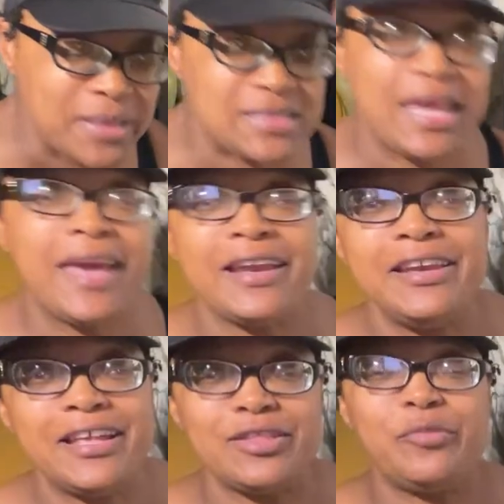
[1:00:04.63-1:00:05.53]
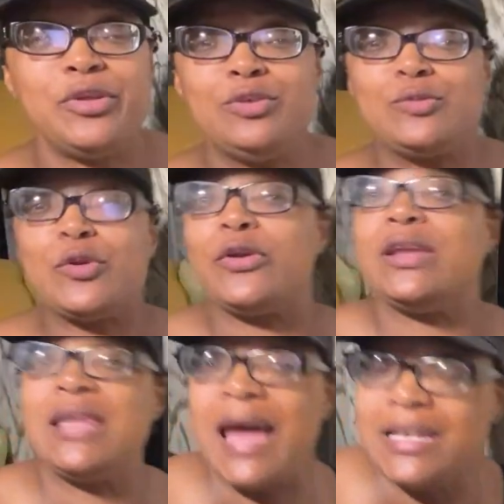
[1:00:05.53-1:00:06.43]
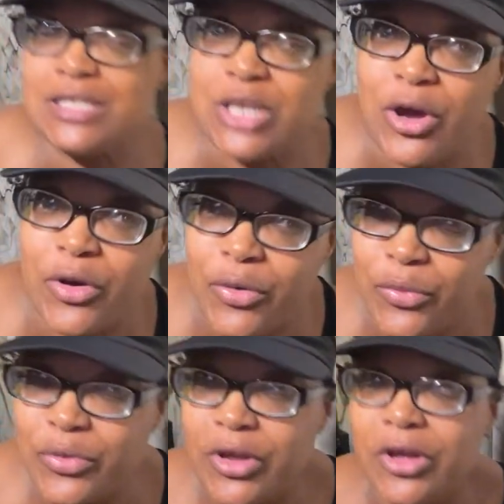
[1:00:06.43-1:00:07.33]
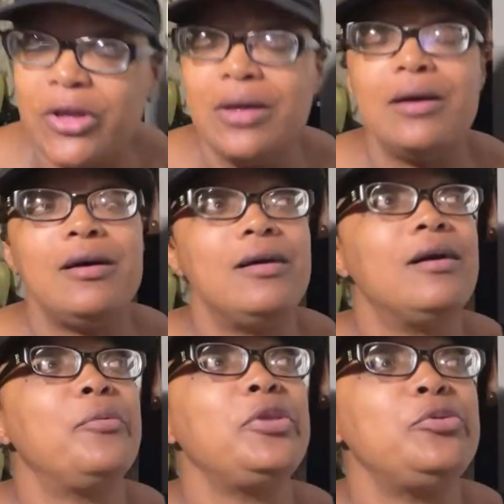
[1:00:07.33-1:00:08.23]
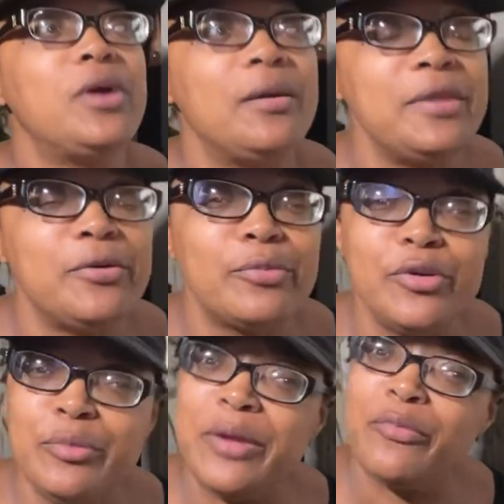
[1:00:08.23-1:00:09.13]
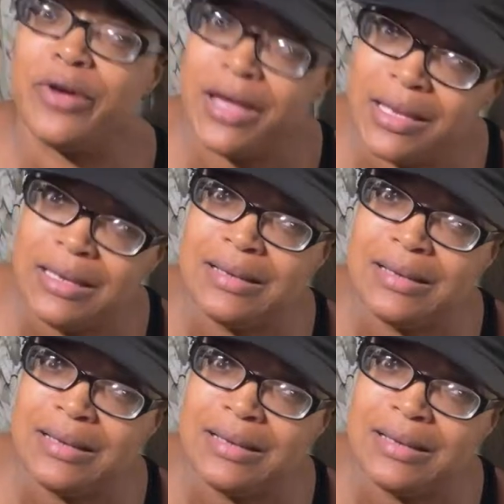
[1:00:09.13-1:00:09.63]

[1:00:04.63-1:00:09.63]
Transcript: be scared of nothing when you turn the lights on or when you come in the room and run.